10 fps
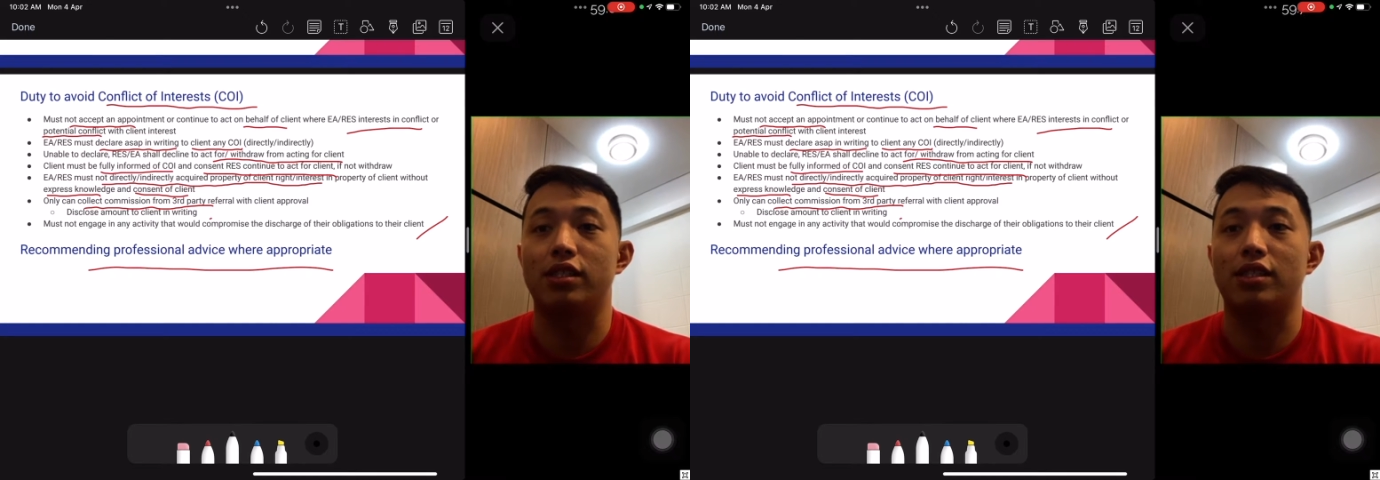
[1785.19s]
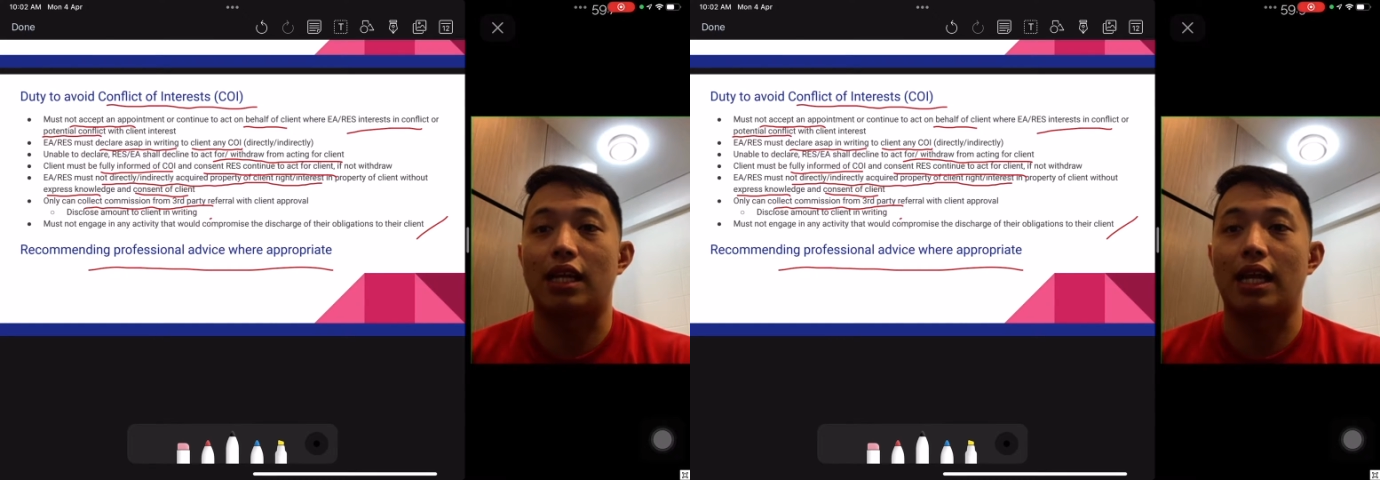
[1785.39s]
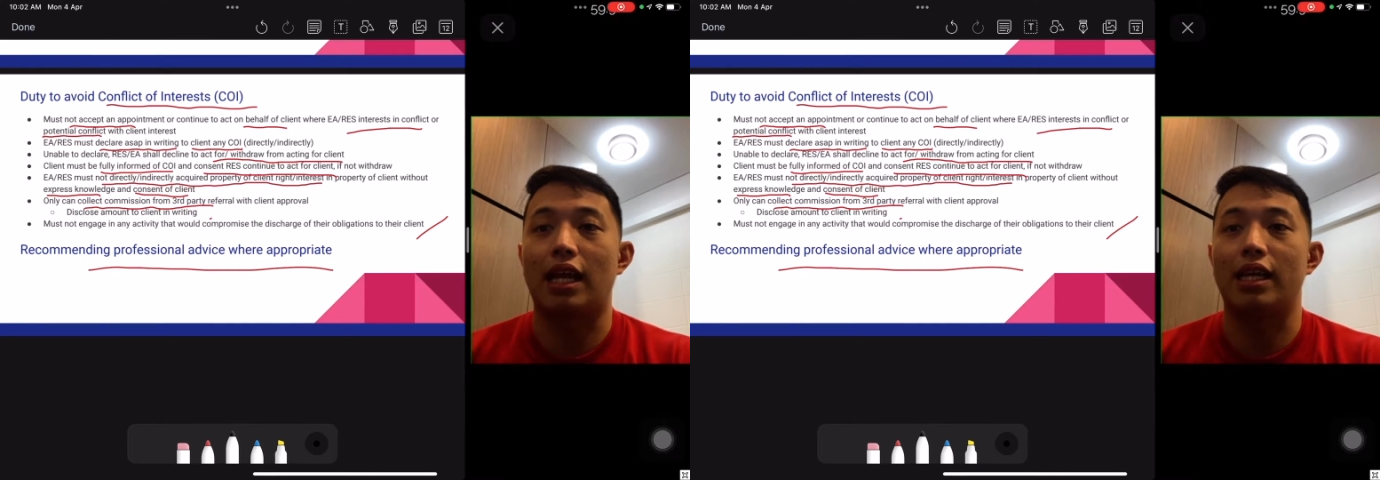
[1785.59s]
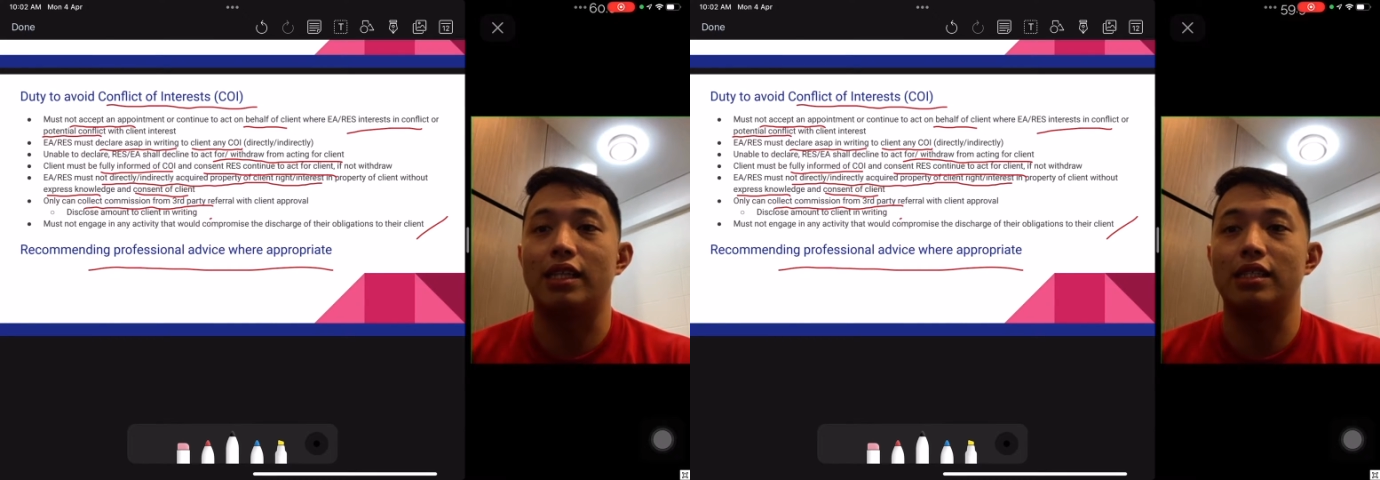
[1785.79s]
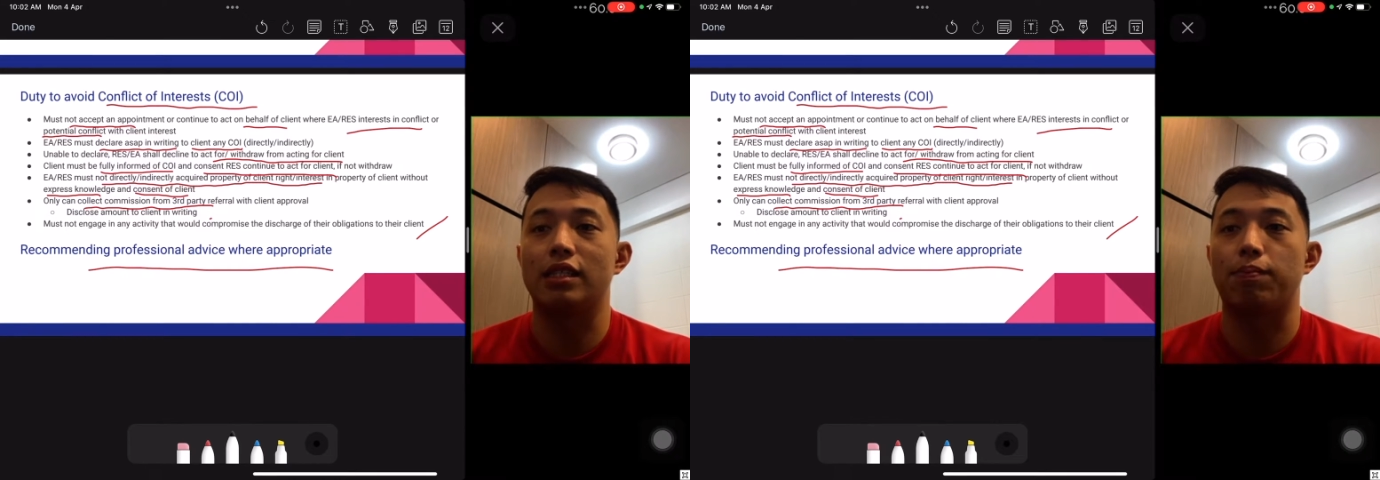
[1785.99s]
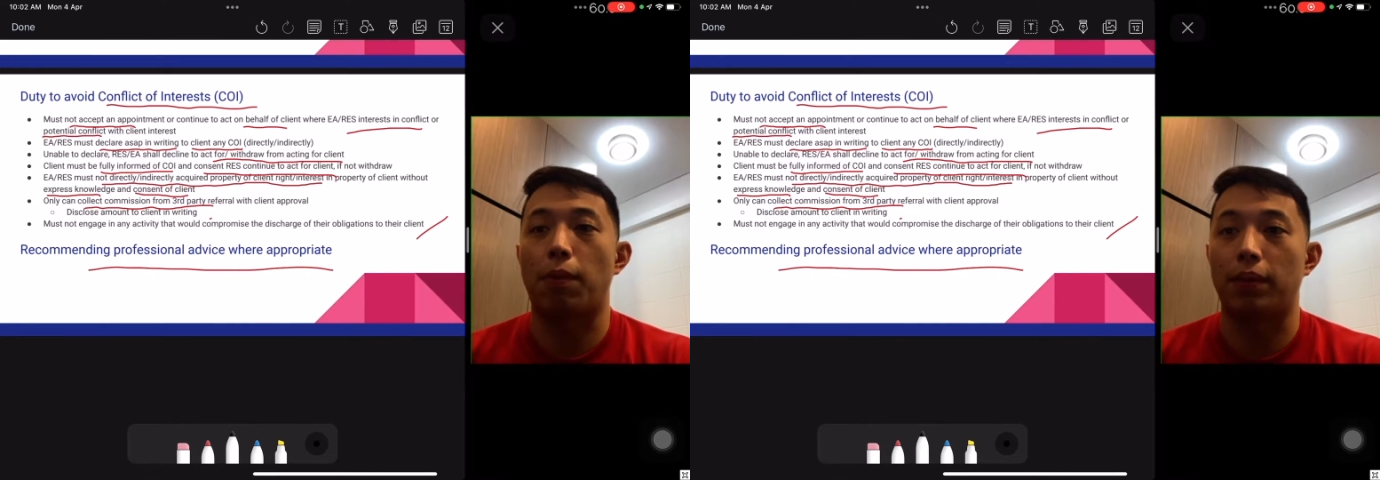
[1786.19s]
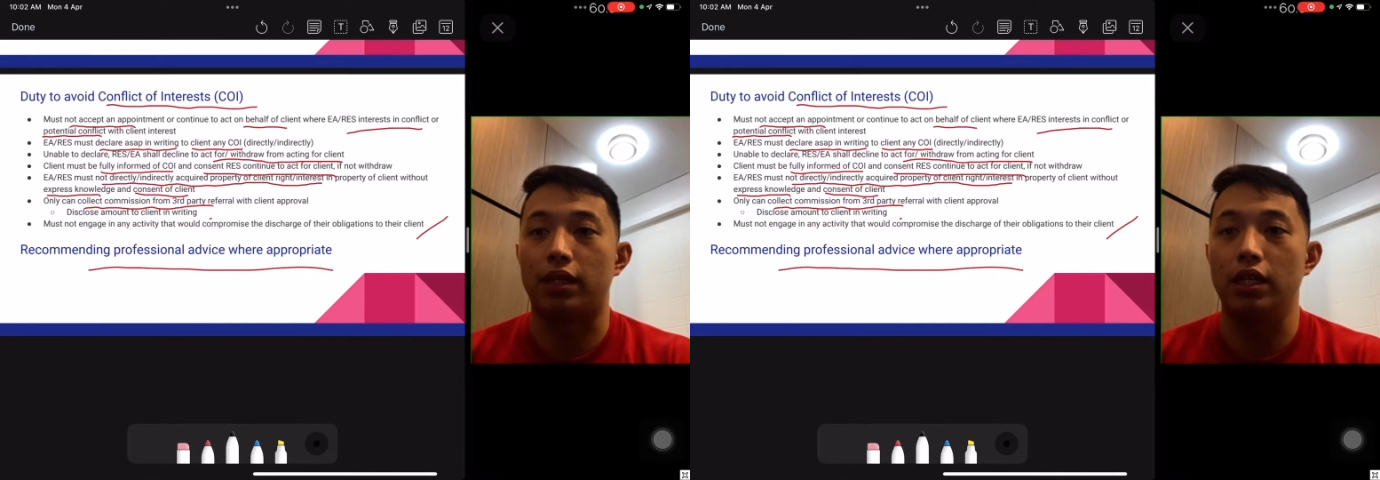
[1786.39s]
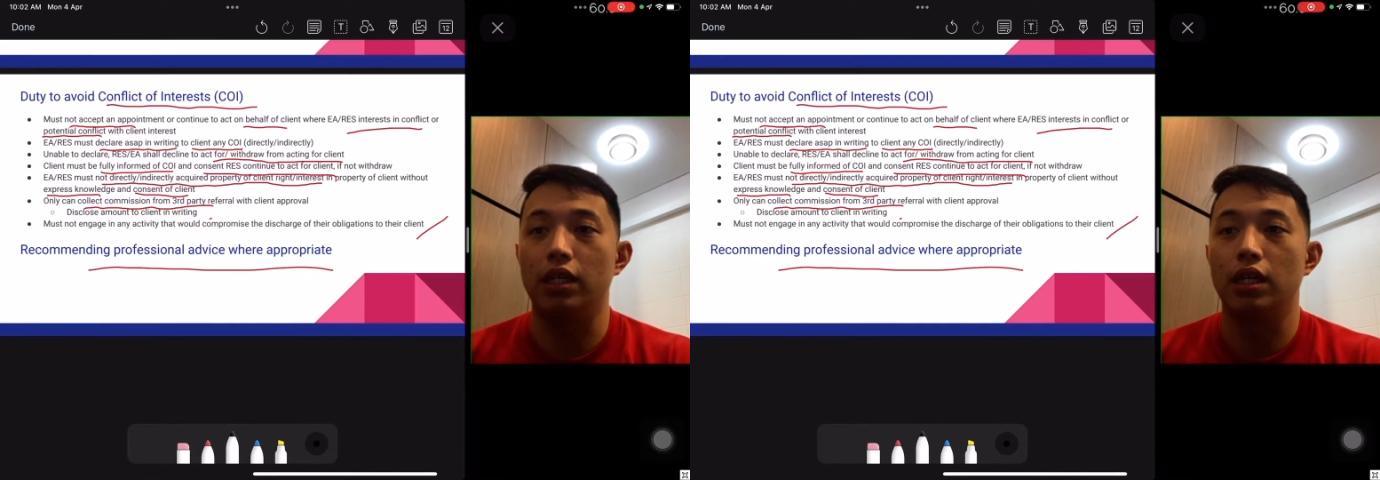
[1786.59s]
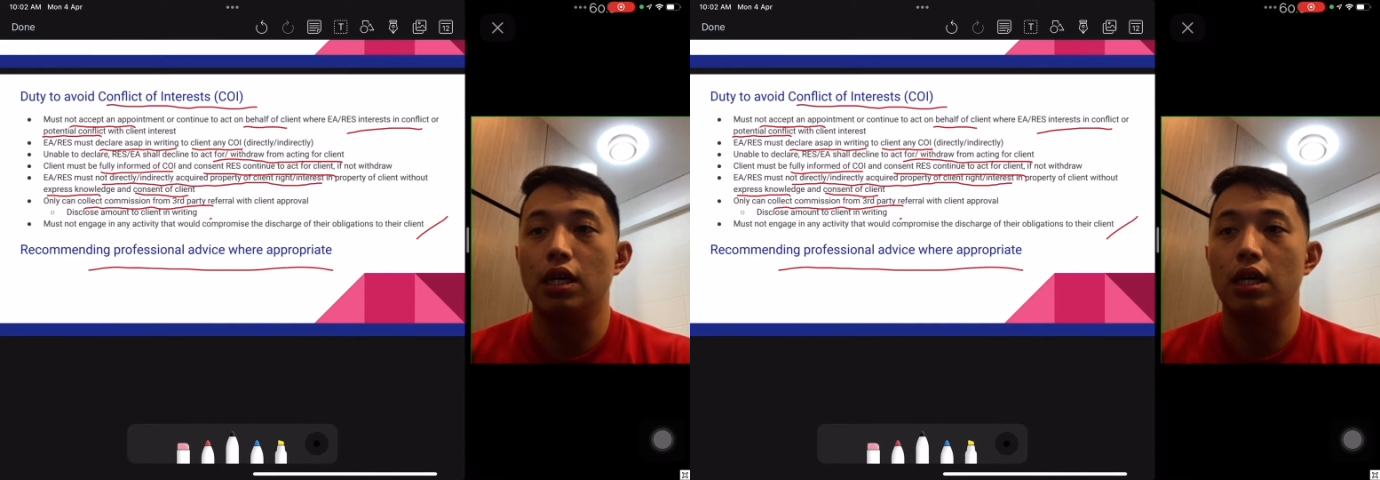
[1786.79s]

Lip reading: the client's property